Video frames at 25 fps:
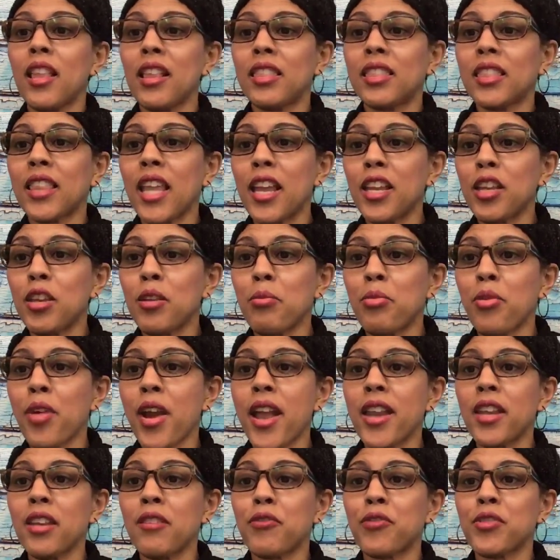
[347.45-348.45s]
Thank you,
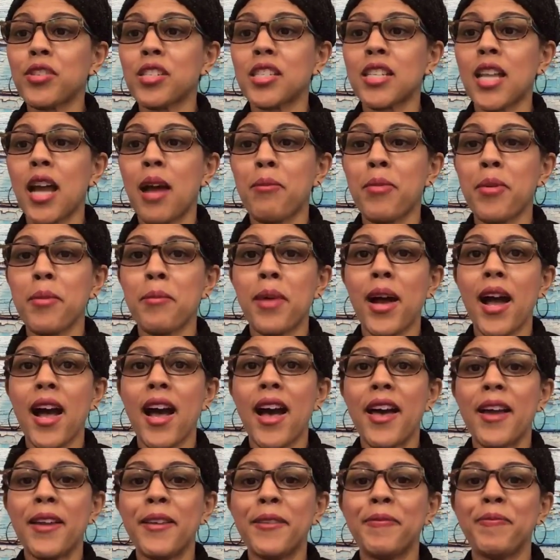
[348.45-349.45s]
Brandon, for stopping
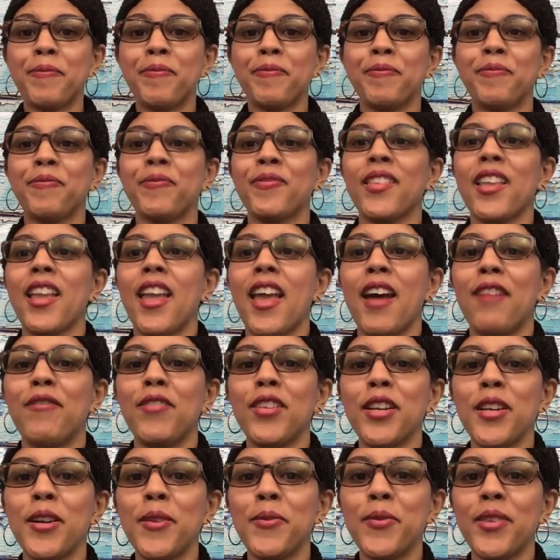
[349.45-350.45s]
by. Have a
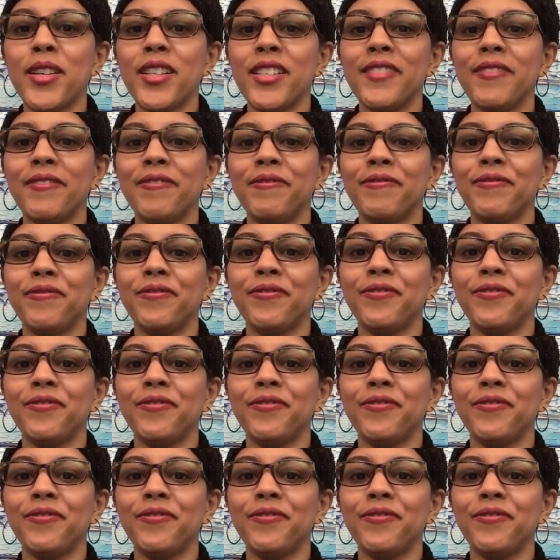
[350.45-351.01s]
good one.